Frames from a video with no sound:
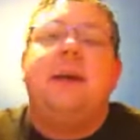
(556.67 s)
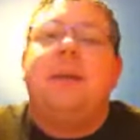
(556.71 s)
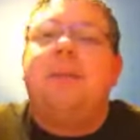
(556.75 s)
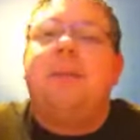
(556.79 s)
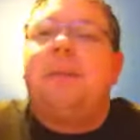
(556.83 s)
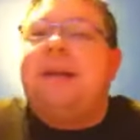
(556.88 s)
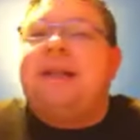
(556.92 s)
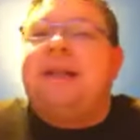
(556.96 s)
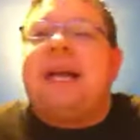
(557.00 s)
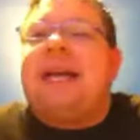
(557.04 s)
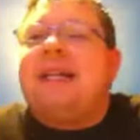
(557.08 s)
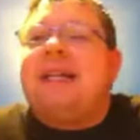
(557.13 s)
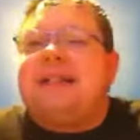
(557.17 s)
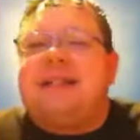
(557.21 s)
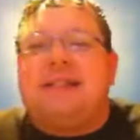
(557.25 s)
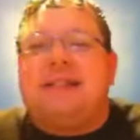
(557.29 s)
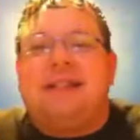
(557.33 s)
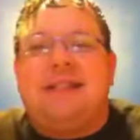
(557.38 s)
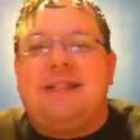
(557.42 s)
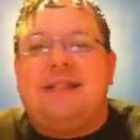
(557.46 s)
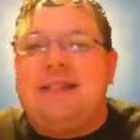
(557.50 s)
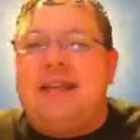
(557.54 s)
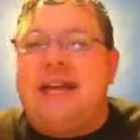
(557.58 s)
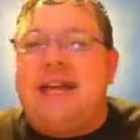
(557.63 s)
But that's
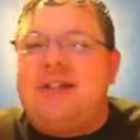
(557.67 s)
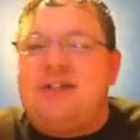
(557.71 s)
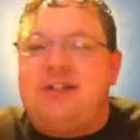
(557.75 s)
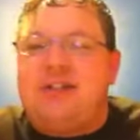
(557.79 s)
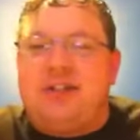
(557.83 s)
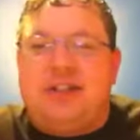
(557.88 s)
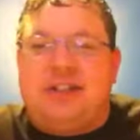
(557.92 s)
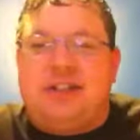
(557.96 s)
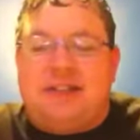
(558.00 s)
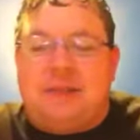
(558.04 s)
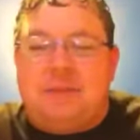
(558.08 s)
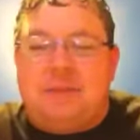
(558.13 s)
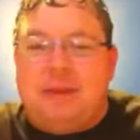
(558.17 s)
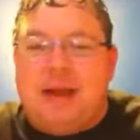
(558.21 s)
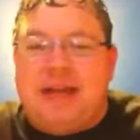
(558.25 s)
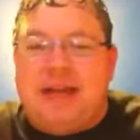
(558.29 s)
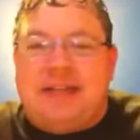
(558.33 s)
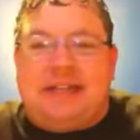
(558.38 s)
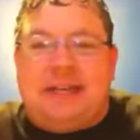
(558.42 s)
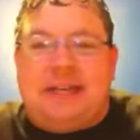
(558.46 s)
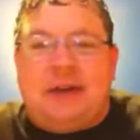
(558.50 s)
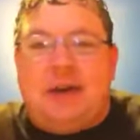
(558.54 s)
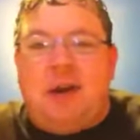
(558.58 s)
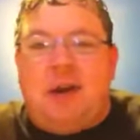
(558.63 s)
that's just the
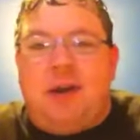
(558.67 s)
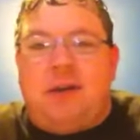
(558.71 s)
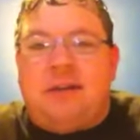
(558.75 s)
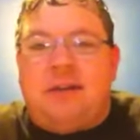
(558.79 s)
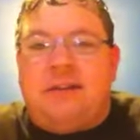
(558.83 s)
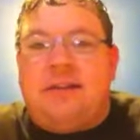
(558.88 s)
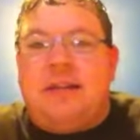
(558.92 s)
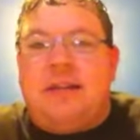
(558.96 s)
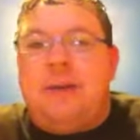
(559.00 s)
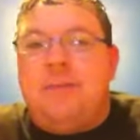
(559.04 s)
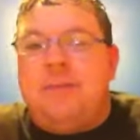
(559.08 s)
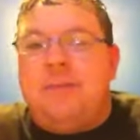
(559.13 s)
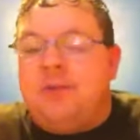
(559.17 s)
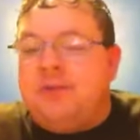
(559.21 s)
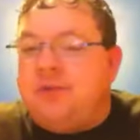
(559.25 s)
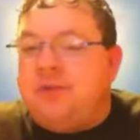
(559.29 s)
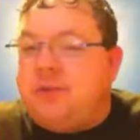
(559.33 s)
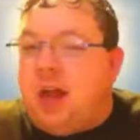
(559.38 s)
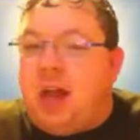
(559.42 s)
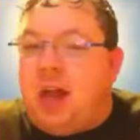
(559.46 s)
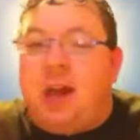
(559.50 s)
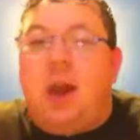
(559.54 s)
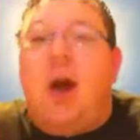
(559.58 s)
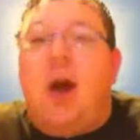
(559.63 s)
basic concept.
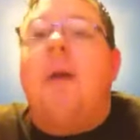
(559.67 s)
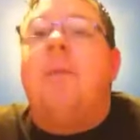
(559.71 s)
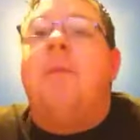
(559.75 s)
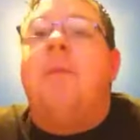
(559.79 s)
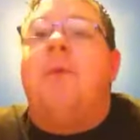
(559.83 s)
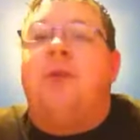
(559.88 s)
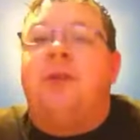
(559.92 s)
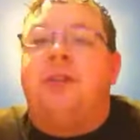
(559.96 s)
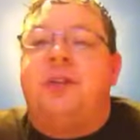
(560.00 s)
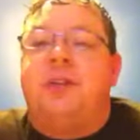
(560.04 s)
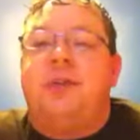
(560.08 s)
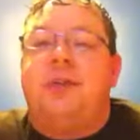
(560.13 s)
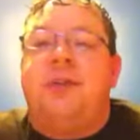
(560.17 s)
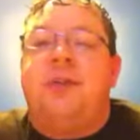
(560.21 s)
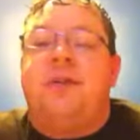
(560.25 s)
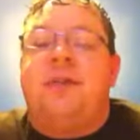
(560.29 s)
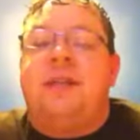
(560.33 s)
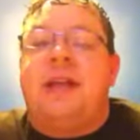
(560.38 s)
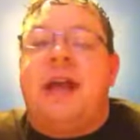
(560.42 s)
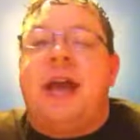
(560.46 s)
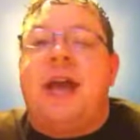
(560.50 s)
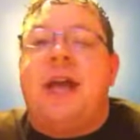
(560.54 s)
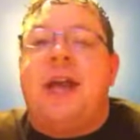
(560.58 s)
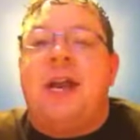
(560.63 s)
There's a lot more to than
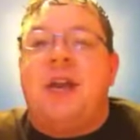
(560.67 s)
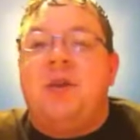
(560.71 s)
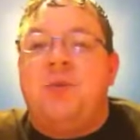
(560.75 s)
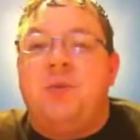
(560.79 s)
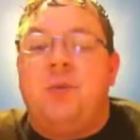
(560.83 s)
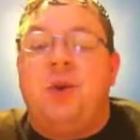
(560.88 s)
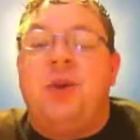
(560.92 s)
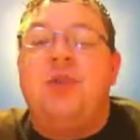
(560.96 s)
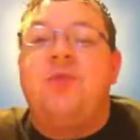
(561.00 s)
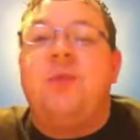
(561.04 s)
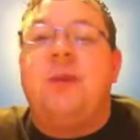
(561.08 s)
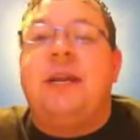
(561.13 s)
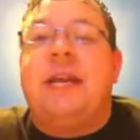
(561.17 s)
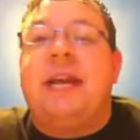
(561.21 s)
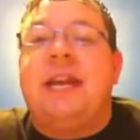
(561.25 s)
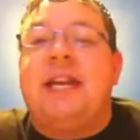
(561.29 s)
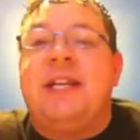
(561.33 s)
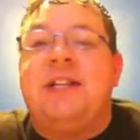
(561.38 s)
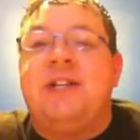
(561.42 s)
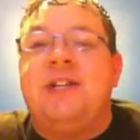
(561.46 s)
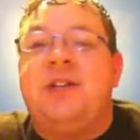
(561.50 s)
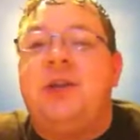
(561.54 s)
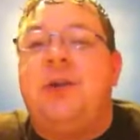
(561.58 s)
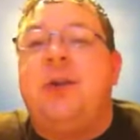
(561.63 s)
that, and once we get
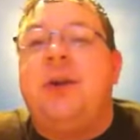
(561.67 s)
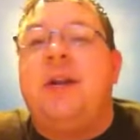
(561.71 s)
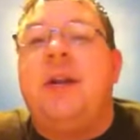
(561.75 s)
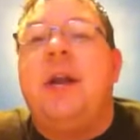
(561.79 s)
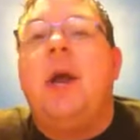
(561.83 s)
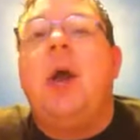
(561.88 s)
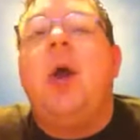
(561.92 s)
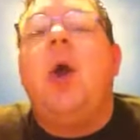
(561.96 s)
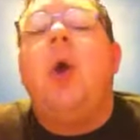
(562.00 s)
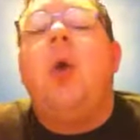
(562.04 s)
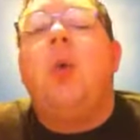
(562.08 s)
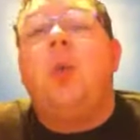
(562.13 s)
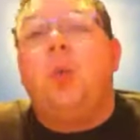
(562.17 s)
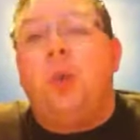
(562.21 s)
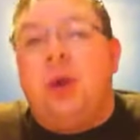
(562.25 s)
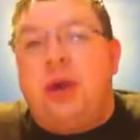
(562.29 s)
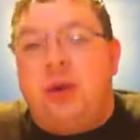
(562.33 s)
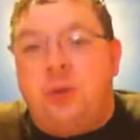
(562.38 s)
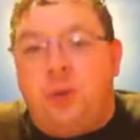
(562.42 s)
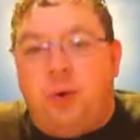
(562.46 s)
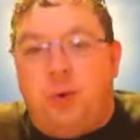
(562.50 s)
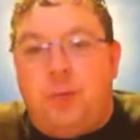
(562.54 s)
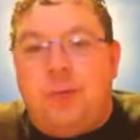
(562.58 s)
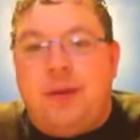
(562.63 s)
into it,
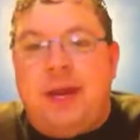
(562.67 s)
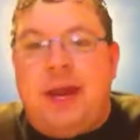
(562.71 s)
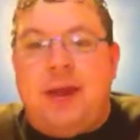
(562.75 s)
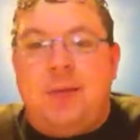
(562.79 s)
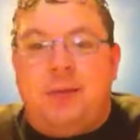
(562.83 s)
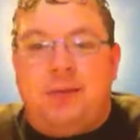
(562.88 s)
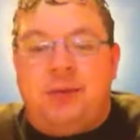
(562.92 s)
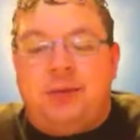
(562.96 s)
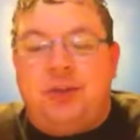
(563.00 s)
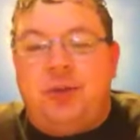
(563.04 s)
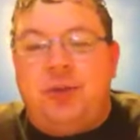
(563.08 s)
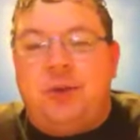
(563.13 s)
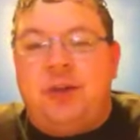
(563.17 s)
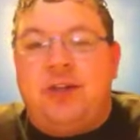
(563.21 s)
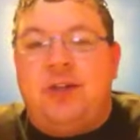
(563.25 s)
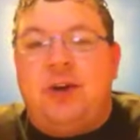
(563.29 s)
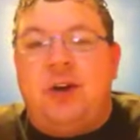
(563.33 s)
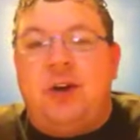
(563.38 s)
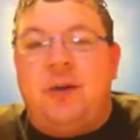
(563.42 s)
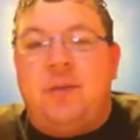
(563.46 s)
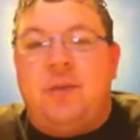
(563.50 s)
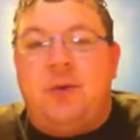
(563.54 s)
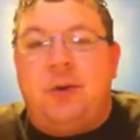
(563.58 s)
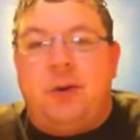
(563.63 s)
we will be able to uh,
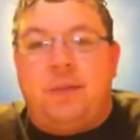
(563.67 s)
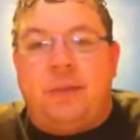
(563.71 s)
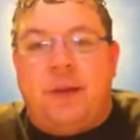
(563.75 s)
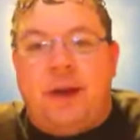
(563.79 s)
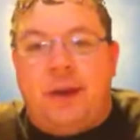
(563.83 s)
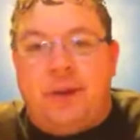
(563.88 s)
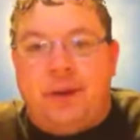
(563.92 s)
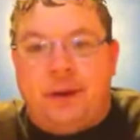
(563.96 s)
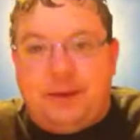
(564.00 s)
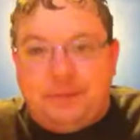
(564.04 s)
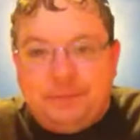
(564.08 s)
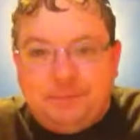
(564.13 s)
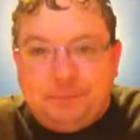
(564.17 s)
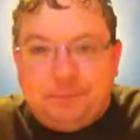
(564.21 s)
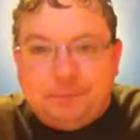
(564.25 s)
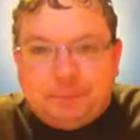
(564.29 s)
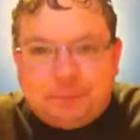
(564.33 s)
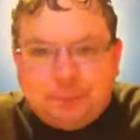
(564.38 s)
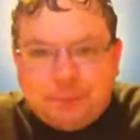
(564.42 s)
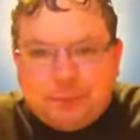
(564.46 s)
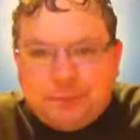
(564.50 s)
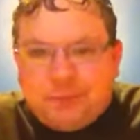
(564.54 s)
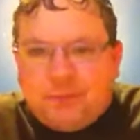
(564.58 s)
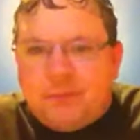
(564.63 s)
talk more about it
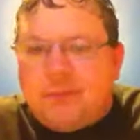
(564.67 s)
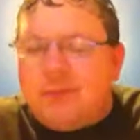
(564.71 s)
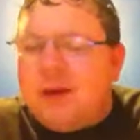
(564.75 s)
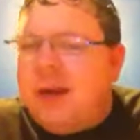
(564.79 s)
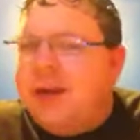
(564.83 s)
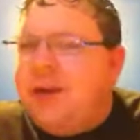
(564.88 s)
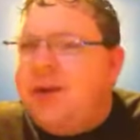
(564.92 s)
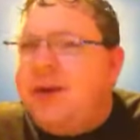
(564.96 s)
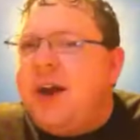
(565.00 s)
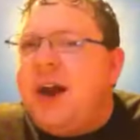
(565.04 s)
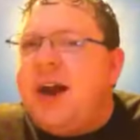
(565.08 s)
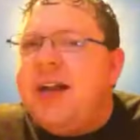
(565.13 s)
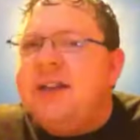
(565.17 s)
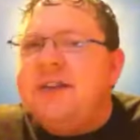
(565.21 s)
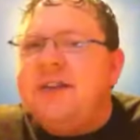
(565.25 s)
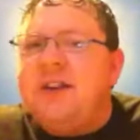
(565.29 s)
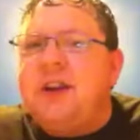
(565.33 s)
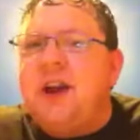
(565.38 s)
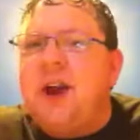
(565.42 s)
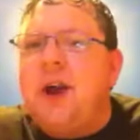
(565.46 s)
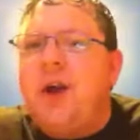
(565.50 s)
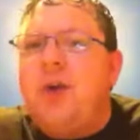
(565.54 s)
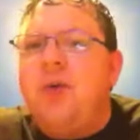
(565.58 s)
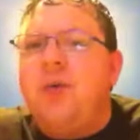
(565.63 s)
you guys
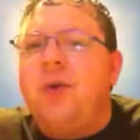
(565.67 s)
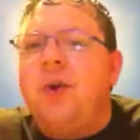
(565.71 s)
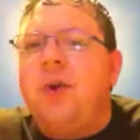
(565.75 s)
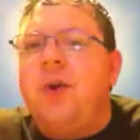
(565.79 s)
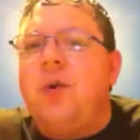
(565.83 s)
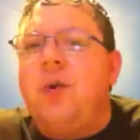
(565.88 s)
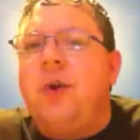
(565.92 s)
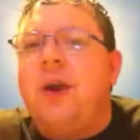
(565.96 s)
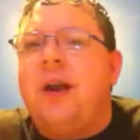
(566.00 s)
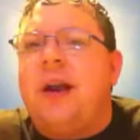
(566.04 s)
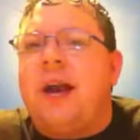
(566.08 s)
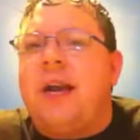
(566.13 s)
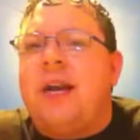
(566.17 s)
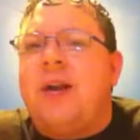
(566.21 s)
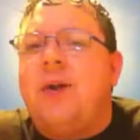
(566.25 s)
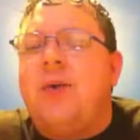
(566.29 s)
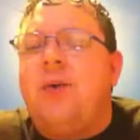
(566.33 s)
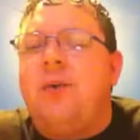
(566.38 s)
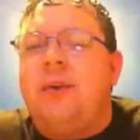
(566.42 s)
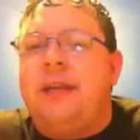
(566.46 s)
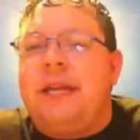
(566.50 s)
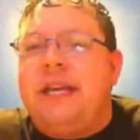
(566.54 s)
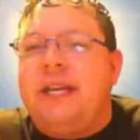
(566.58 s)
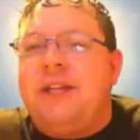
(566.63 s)
know, real quick, I
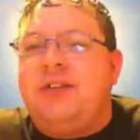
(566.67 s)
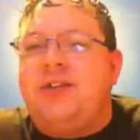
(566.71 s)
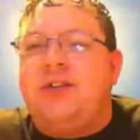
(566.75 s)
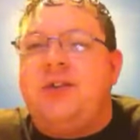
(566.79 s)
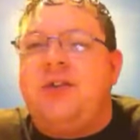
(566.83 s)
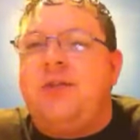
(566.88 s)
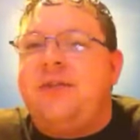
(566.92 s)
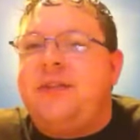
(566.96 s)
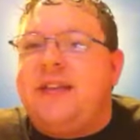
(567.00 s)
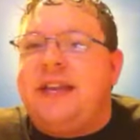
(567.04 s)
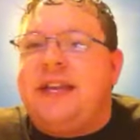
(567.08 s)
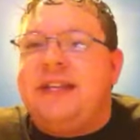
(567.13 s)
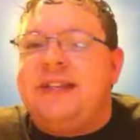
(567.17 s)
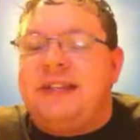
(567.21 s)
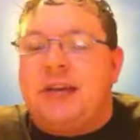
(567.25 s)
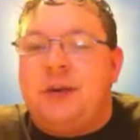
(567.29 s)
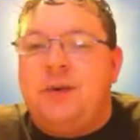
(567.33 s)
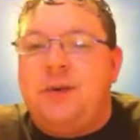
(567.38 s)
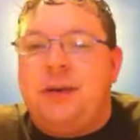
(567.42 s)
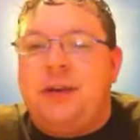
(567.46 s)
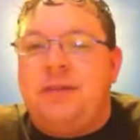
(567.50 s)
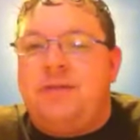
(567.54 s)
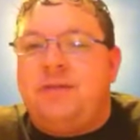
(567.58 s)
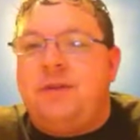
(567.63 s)
don't eat certain things. I
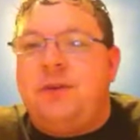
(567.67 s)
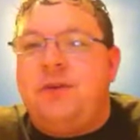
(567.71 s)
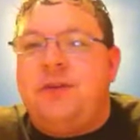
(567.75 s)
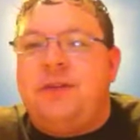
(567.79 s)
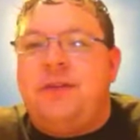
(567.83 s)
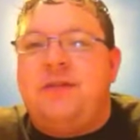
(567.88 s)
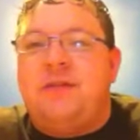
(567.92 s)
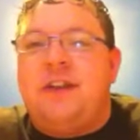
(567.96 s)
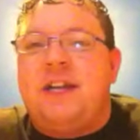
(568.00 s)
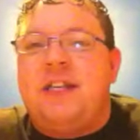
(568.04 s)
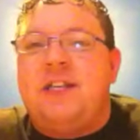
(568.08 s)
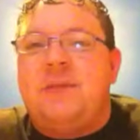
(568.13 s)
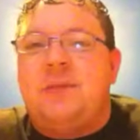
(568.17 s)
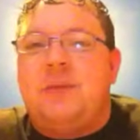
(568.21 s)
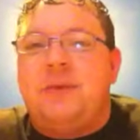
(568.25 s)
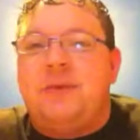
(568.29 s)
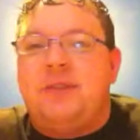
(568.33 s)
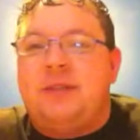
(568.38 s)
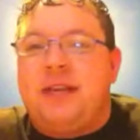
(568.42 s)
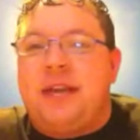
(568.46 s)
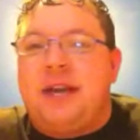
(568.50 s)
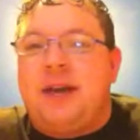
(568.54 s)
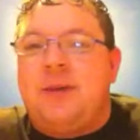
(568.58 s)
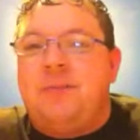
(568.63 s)
don't eat fruits and
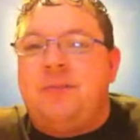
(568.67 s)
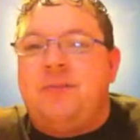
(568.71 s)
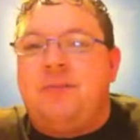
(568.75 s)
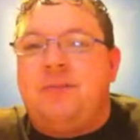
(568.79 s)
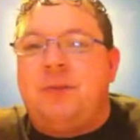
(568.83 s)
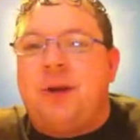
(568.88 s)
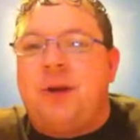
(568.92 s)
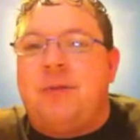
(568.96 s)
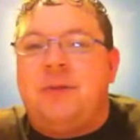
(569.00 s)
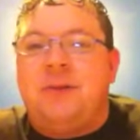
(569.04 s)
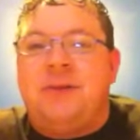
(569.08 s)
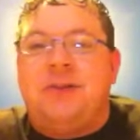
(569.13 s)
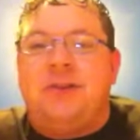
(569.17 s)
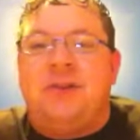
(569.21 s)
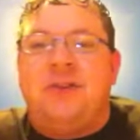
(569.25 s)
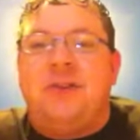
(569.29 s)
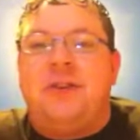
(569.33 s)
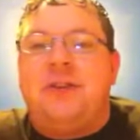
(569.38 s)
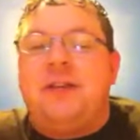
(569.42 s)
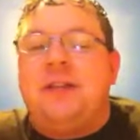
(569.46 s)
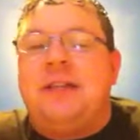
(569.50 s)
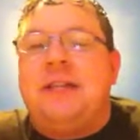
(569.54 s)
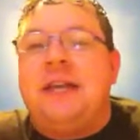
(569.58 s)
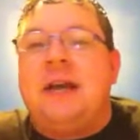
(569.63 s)
vegetables. Yeah, I'm probably sure
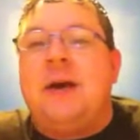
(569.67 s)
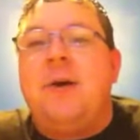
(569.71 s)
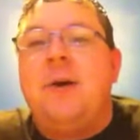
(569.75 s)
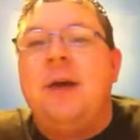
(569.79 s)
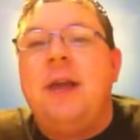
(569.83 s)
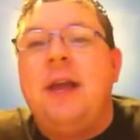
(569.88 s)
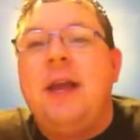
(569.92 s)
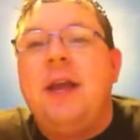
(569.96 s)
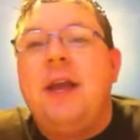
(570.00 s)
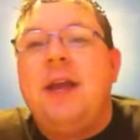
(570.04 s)
you can tell.